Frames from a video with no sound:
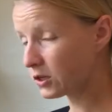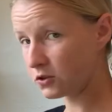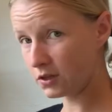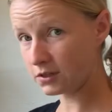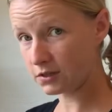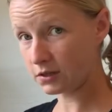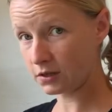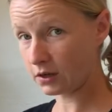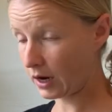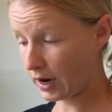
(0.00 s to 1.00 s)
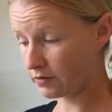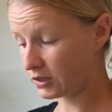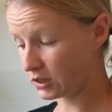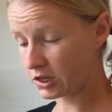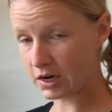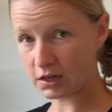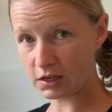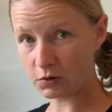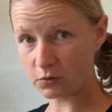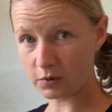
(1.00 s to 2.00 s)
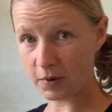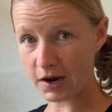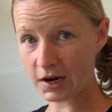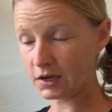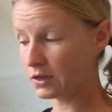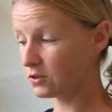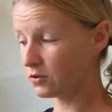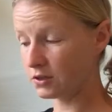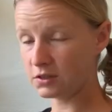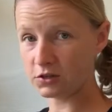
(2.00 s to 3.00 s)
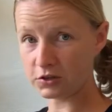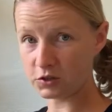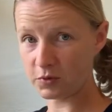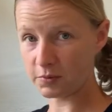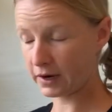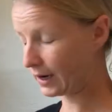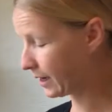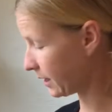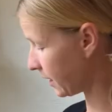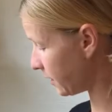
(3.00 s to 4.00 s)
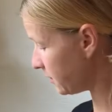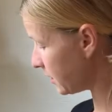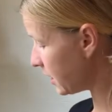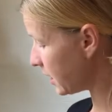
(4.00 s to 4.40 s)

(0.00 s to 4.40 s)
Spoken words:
So this, I haven't touched anything with my eye yet, so this is going to be my clean hand,